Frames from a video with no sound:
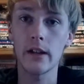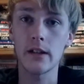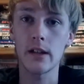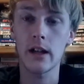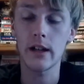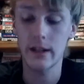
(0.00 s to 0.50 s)

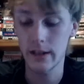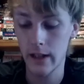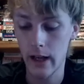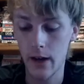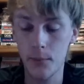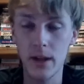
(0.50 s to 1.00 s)
foot
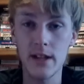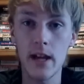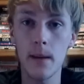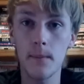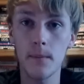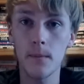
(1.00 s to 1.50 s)
taped because I
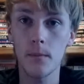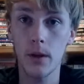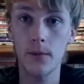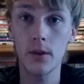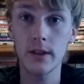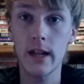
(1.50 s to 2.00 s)
wanted to do it
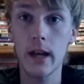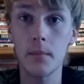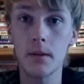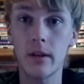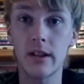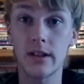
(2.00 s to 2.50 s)
for this
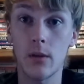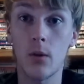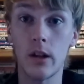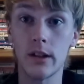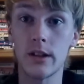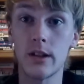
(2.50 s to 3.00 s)
video,
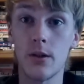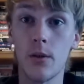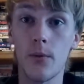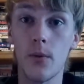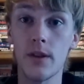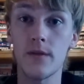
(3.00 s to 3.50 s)

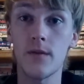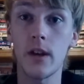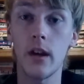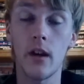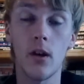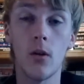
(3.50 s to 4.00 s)
and
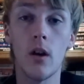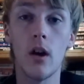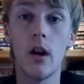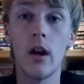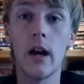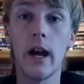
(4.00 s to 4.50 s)
just
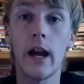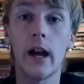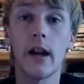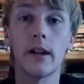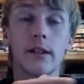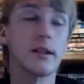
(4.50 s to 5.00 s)

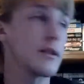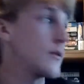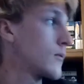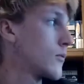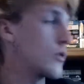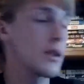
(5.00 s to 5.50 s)
walking
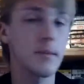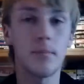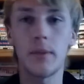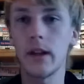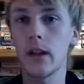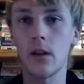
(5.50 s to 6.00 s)
around
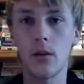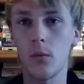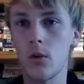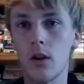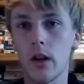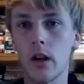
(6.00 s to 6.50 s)
this
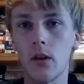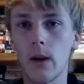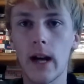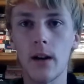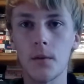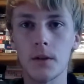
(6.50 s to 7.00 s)
morning
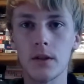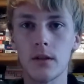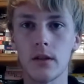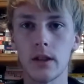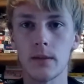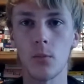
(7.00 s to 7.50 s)
has been
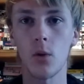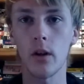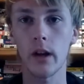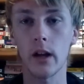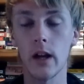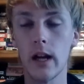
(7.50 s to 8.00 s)

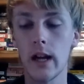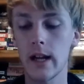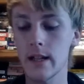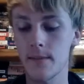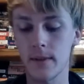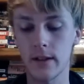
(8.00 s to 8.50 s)

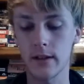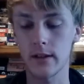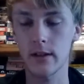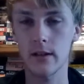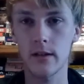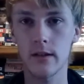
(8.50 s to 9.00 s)

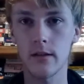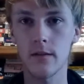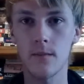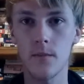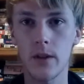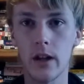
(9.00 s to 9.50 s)
very
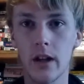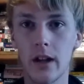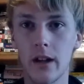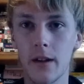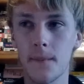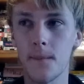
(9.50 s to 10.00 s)
uncomfortable.
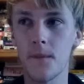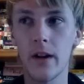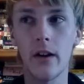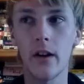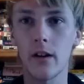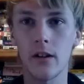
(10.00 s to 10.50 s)
It hasn't
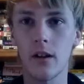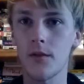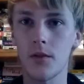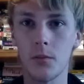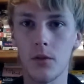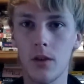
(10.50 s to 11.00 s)
hurt. It's
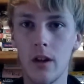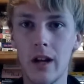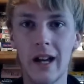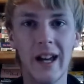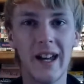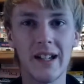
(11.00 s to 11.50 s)
not the worst
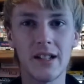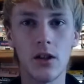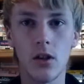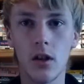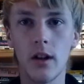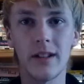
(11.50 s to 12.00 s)
thing ever.
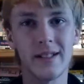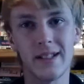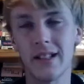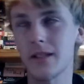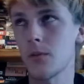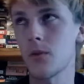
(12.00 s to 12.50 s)

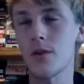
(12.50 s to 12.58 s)
I'm